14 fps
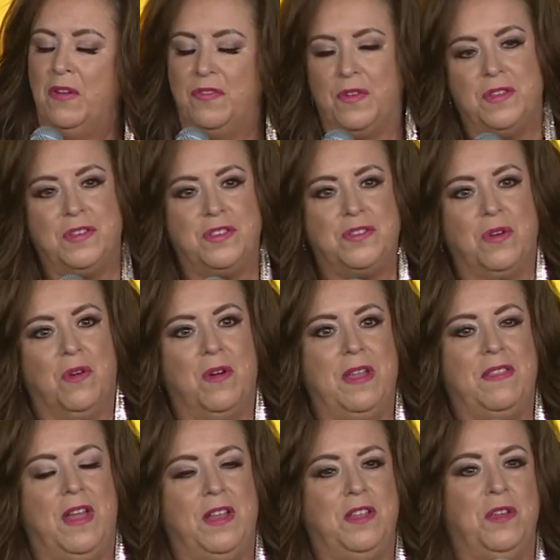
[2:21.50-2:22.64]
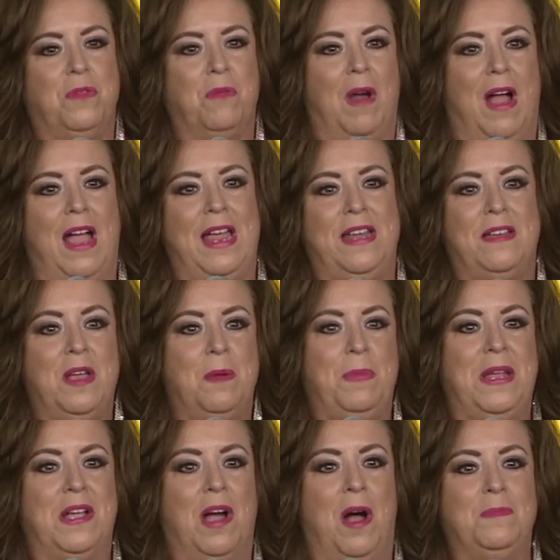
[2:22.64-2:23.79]
for the story that you write
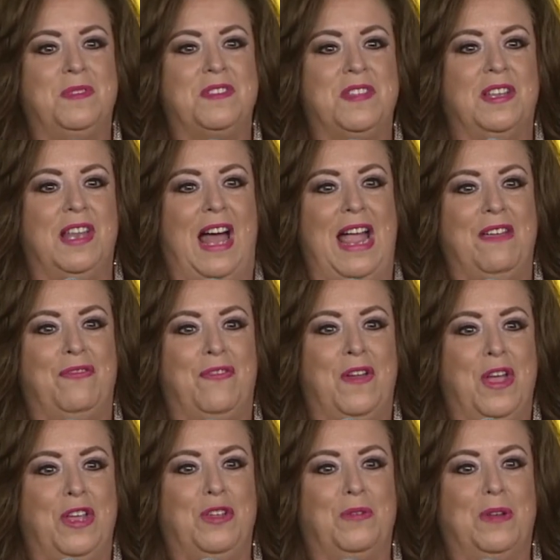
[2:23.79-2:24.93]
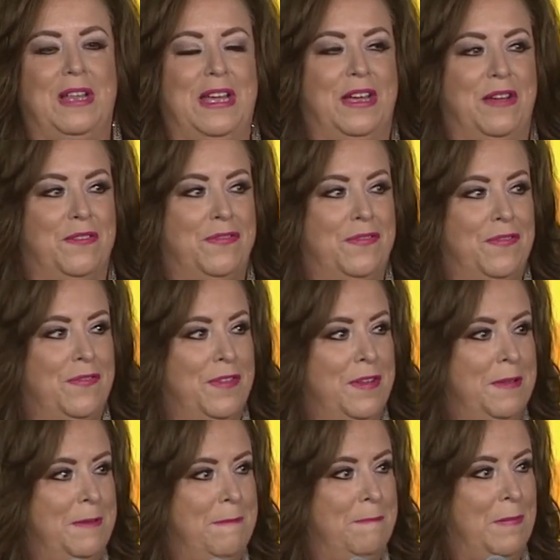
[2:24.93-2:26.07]
becomes the life you live.
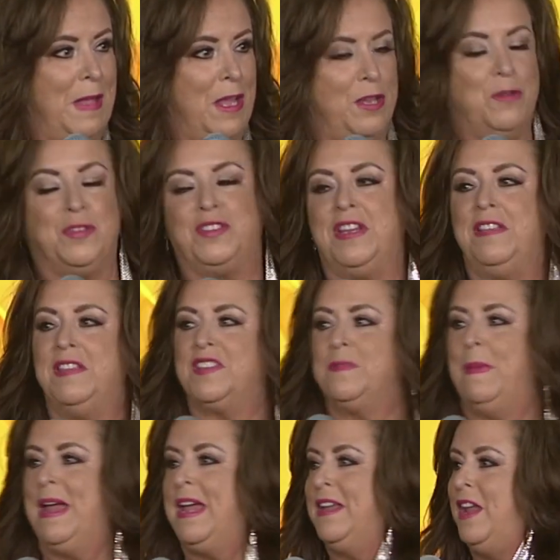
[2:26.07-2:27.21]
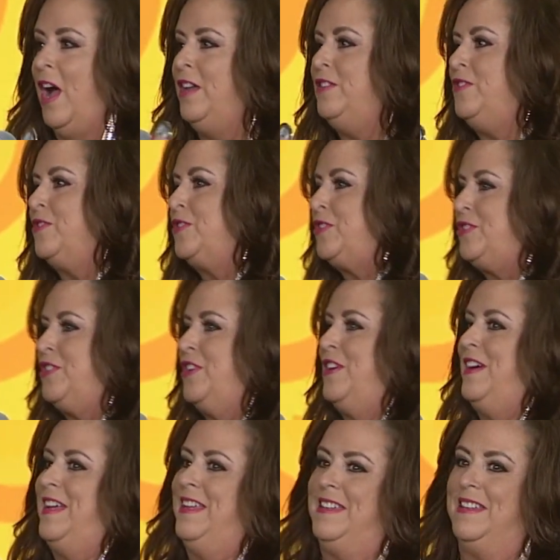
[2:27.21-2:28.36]
You see, this man
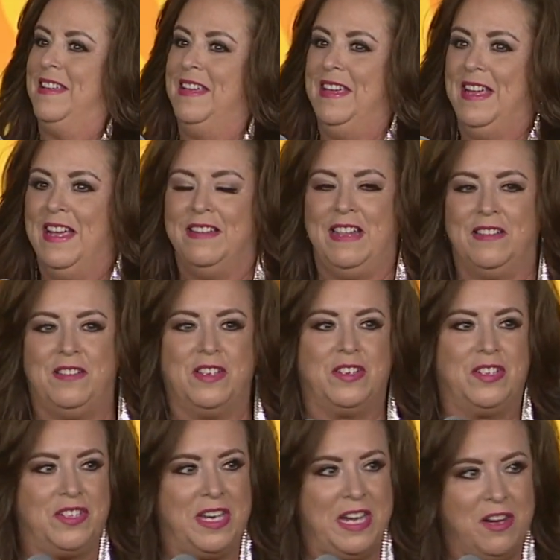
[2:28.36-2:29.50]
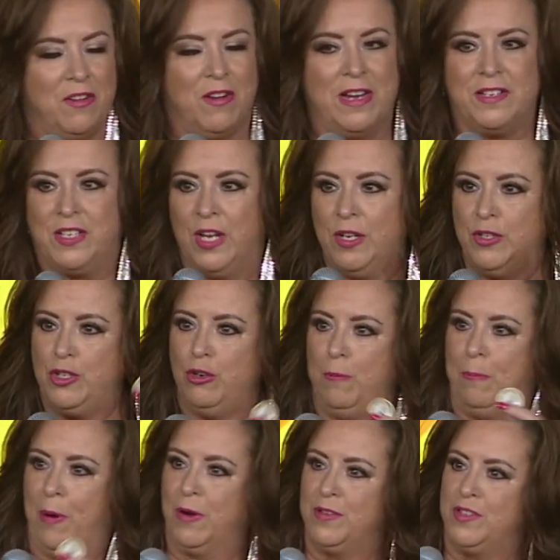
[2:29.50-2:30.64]
understood that the secret
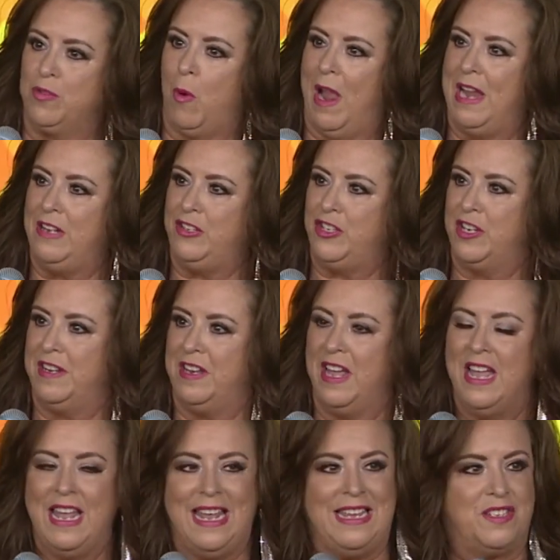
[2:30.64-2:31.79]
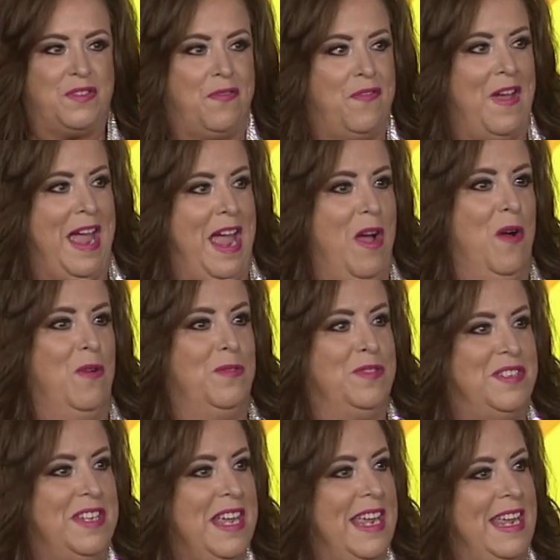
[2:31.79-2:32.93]
to persuasion is
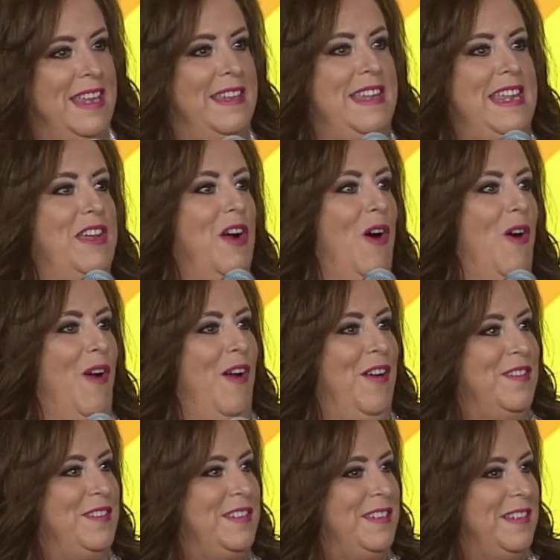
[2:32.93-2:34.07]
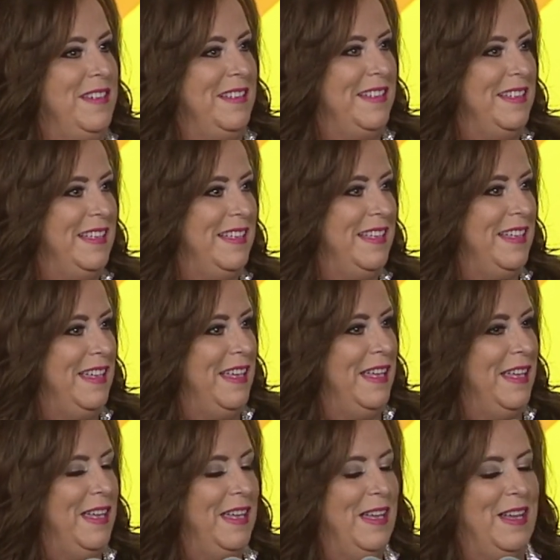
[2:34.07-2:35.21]
found in the art
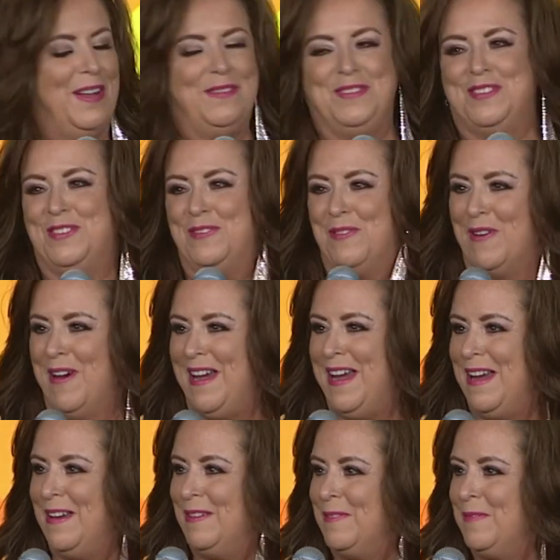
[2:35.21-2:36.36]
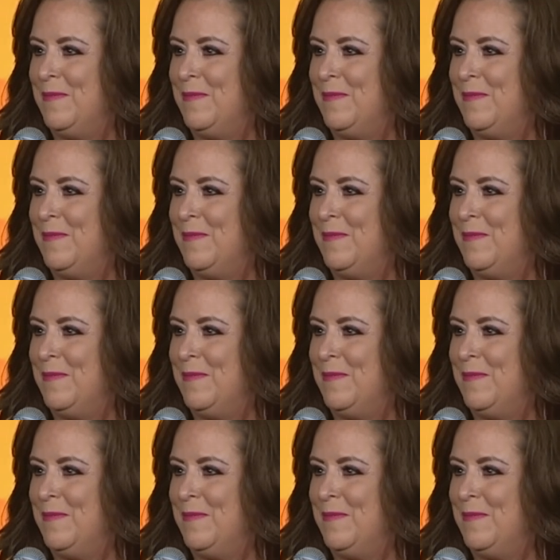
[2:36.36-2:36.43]
of story.